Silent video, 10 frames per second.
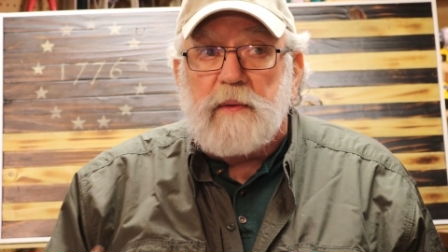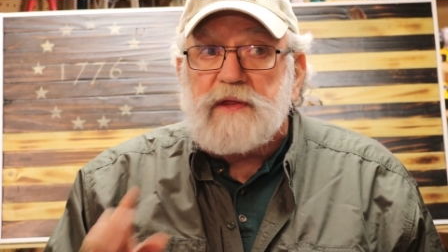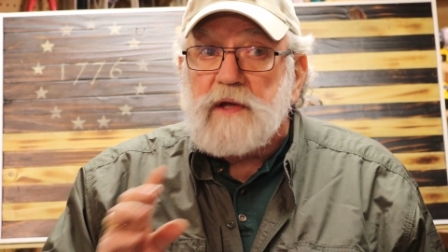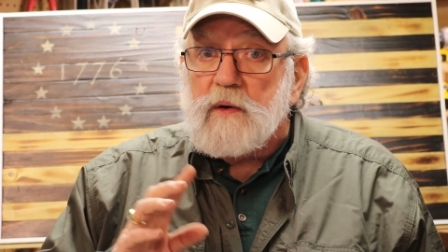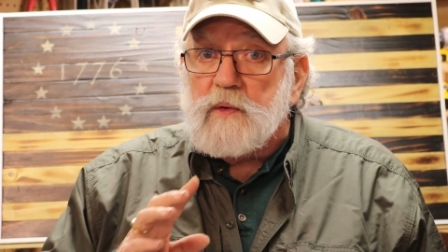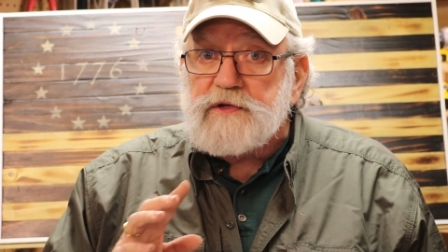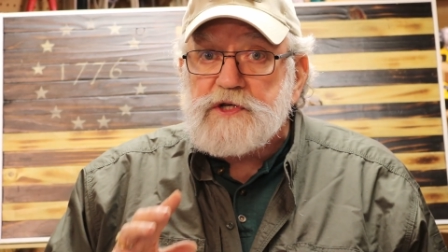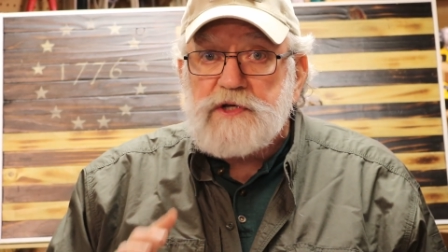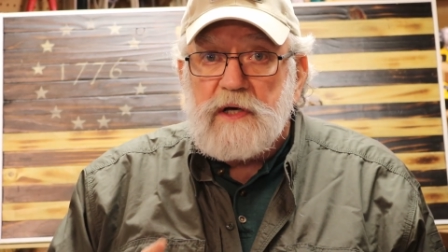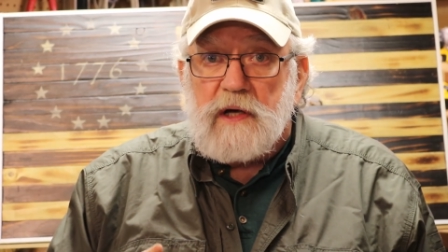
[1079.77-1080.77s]
But there was
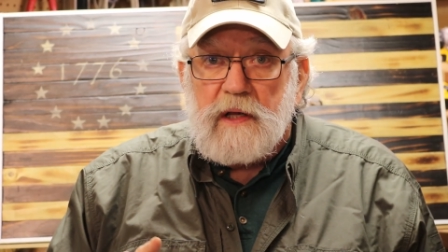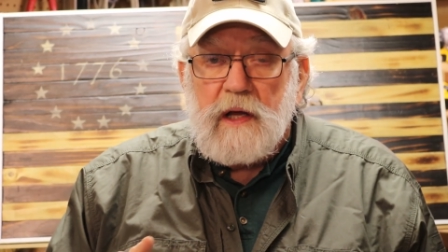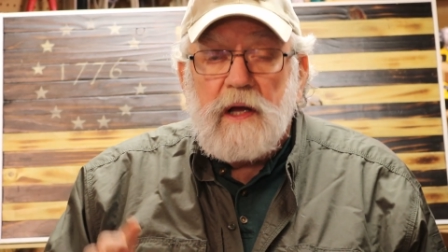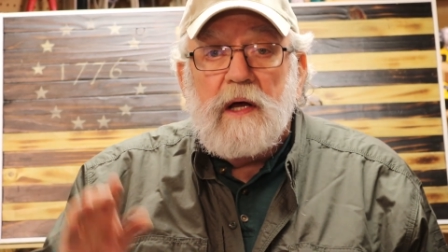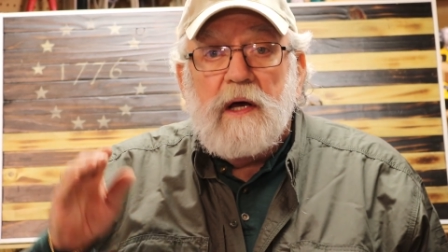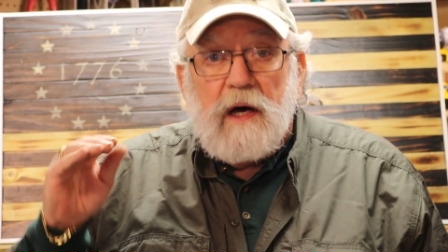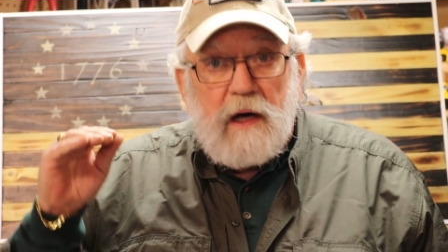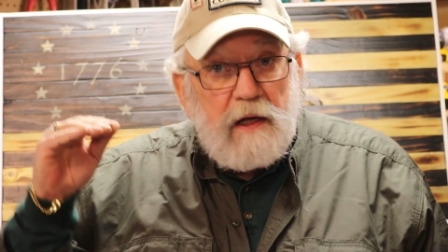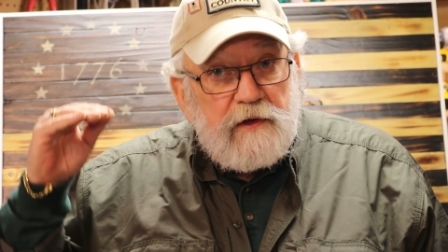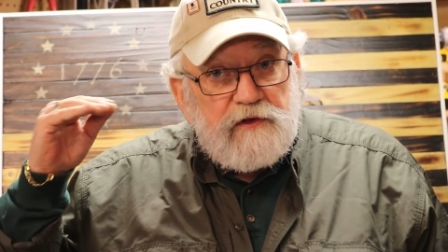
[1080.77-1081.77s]
still
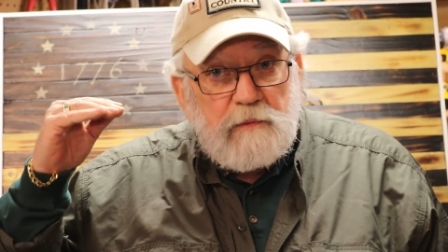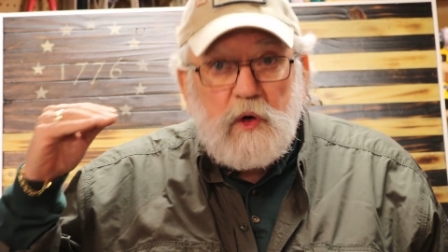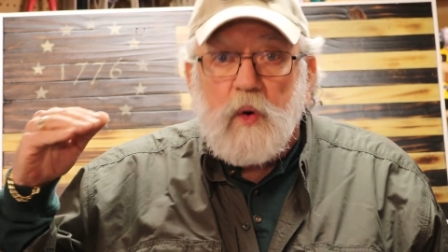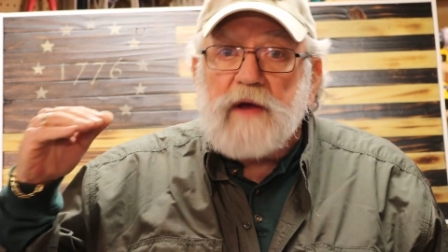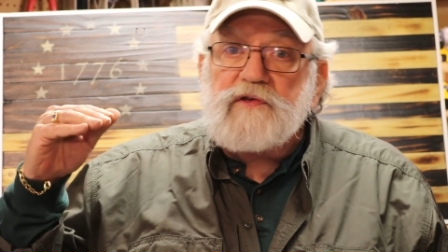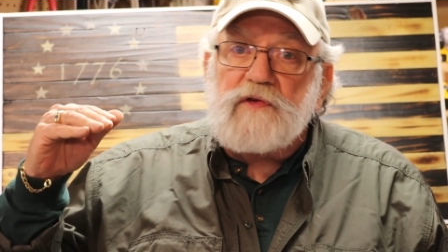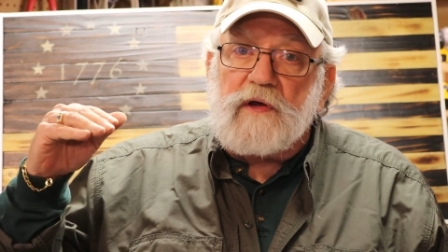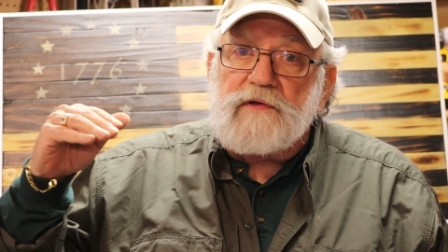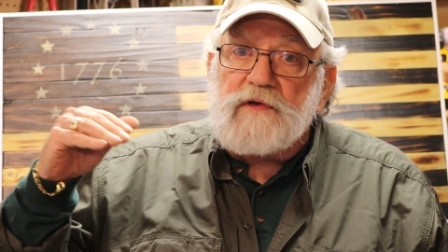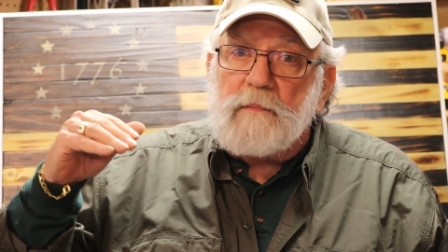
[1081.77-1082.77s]
some
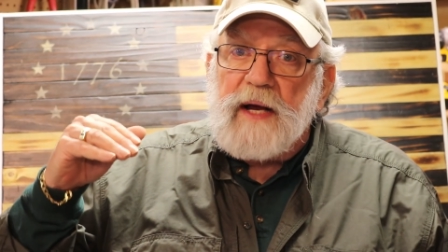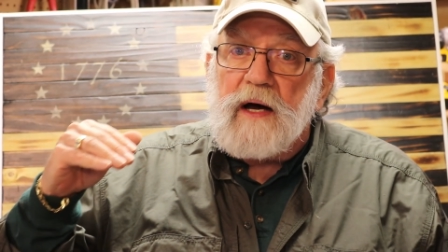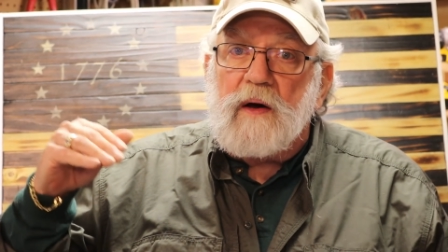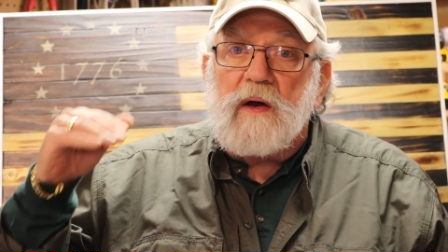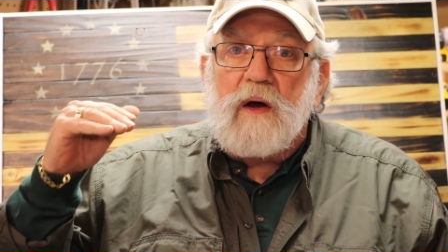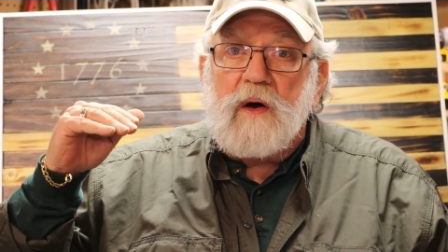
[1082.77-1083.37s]
questions about